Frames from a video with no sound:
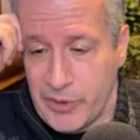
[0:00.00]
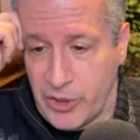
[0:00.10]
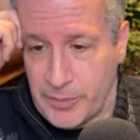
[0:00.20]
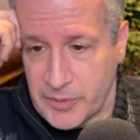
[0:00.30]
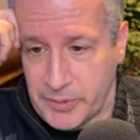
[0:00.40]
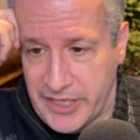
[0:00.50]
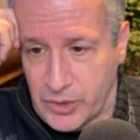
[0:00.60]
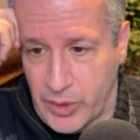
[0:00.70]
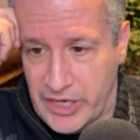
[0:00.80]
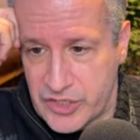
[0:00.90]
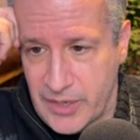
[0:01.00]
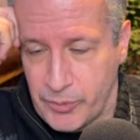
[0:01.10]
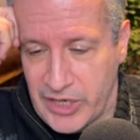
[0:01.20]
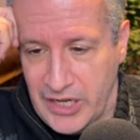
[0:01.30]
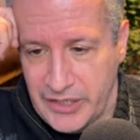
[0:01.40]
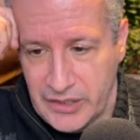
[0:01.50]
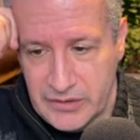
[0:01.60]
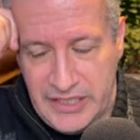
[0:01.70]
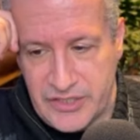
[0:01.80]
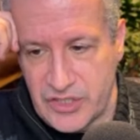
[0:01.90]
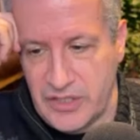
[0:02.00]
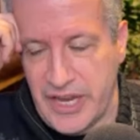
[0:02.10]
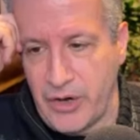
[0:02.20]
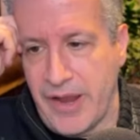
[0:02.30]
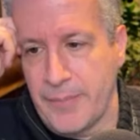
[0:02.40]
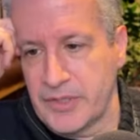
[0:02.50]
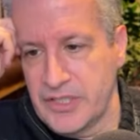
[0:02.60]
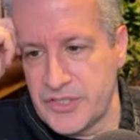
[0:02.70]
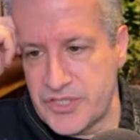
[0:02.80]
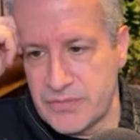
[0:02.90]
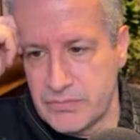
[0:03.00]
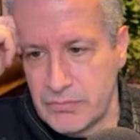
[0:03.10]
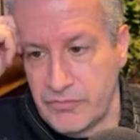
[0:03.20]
we heard about the plane crash, Ebriana. It's a air ambulance.